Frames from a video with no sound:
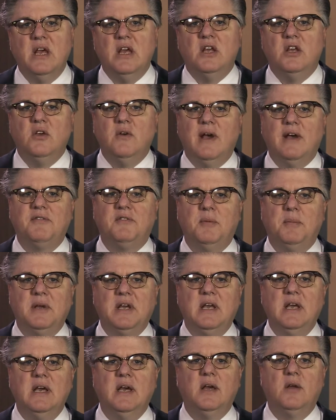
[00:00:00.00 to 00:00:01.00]
You have to
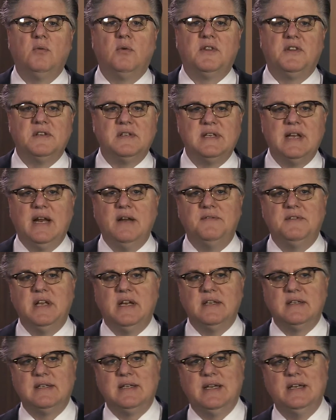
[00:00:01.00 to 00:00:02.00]
begin with the State of
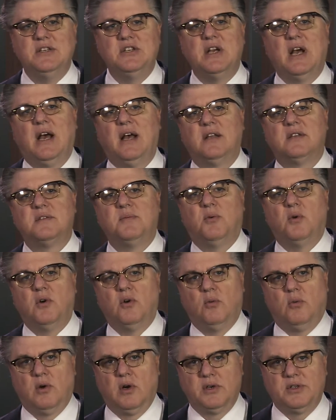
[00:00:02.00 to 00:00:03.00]
Tennessee Child
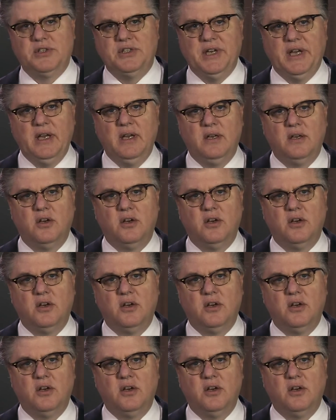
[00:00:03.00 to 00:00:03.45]
Support Worksheet.